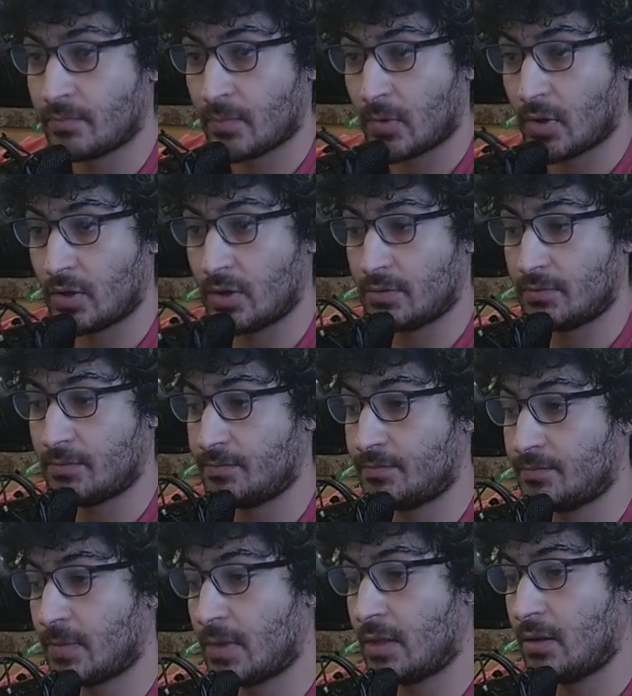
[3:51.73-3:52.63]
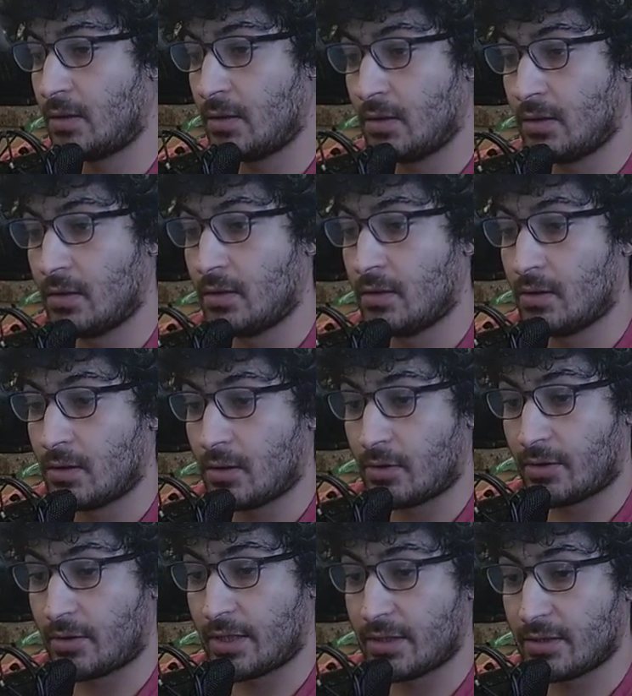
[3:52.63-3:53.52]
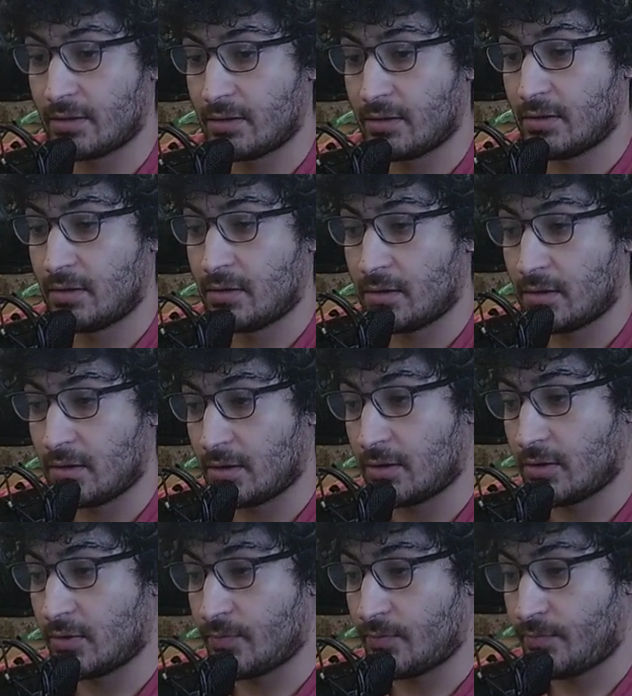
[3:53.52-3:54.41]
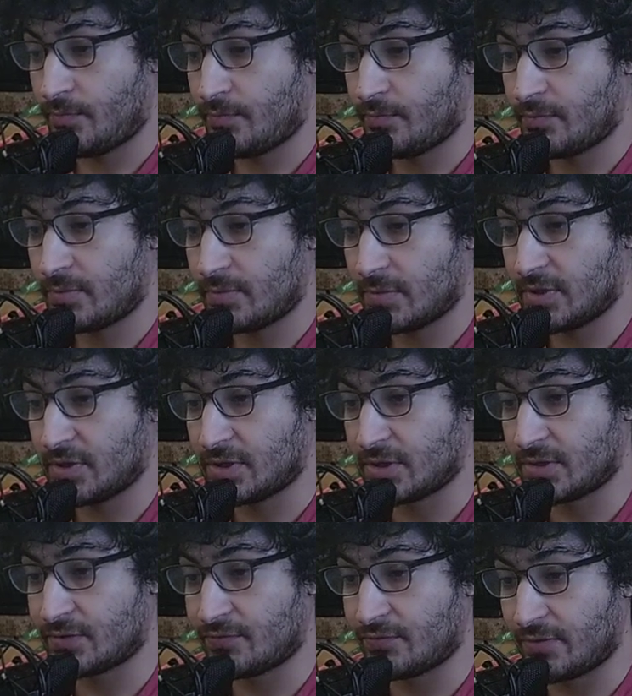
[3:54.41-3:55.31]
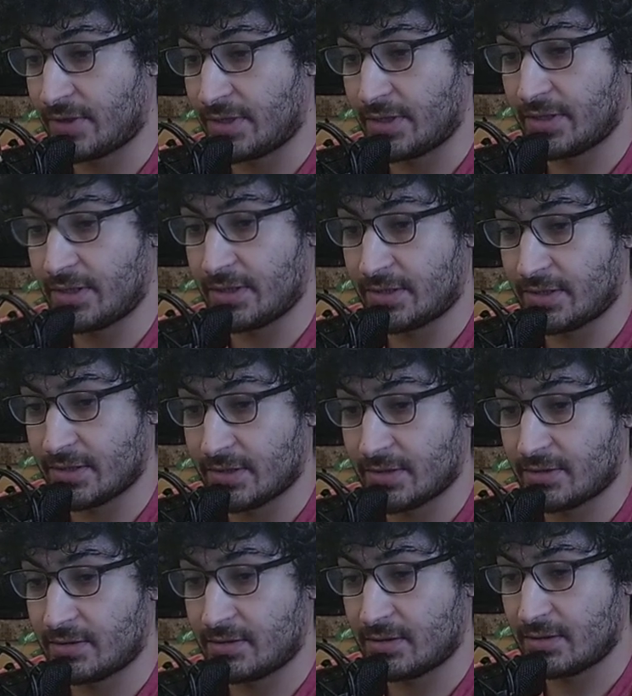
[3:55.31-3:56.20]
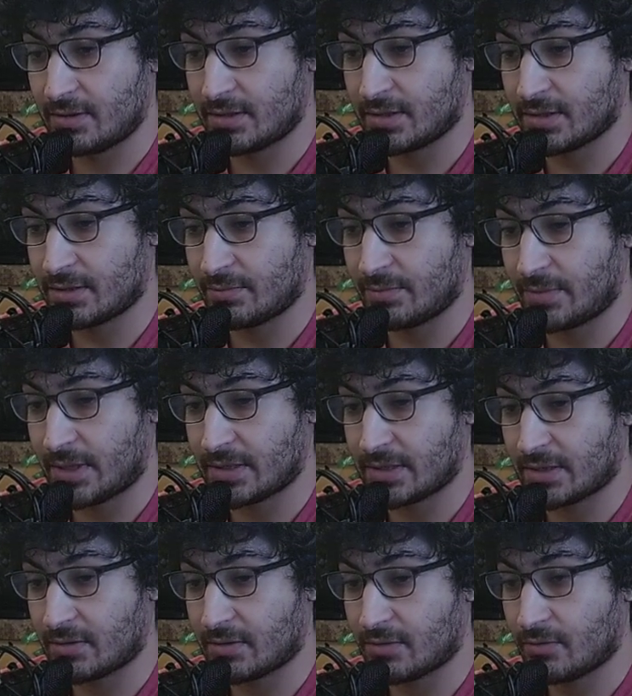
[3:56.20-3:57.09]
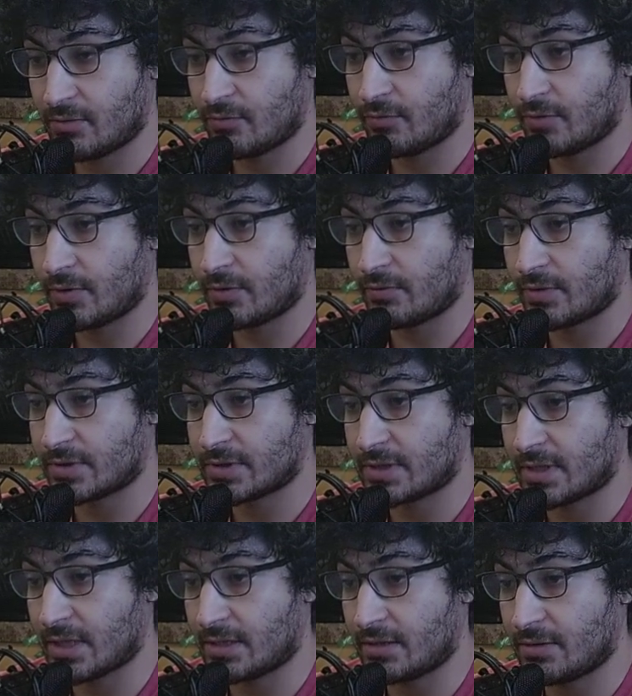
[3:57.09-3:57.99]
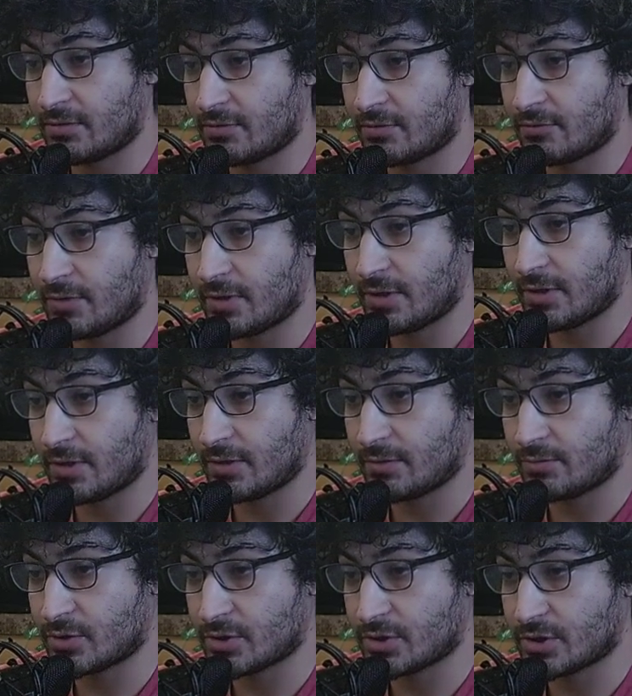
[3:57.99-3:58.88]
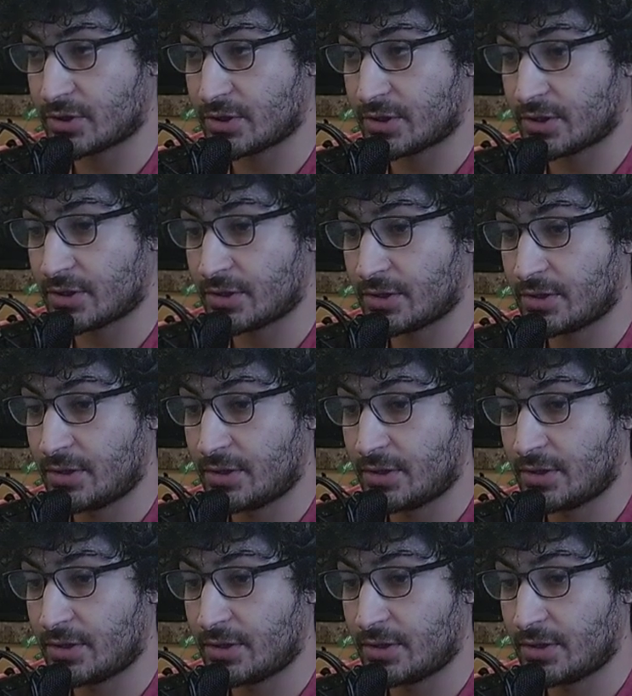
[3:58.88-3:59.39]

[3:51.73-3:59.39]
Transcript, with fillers: Good. All right. This is really good. This is amazing. We're standing in a really good position here.